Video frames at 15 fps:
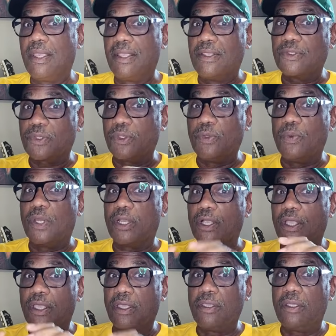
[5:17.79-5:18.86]
So you want a
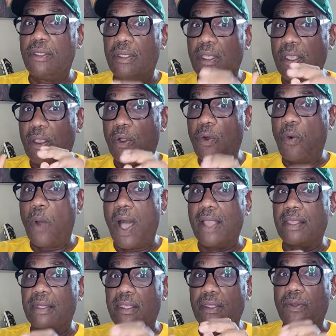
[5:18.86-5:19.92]
good
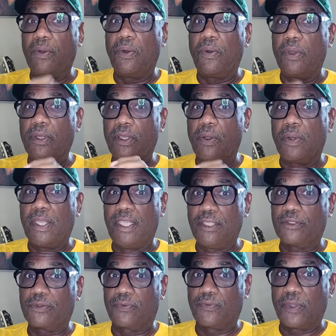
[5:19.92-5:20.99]
quality audio
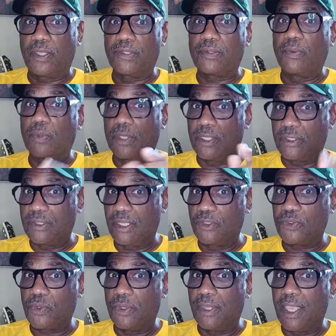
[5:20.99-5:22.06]
interface. And we're going to touch
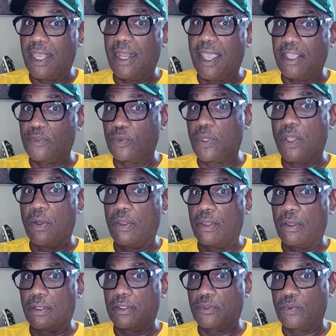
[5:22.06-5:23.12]
on that as we go
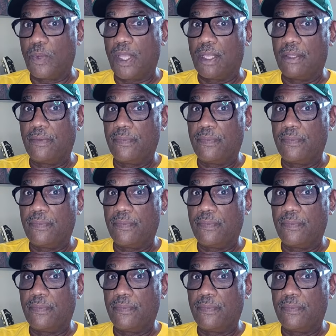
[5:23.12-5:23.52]
along as well.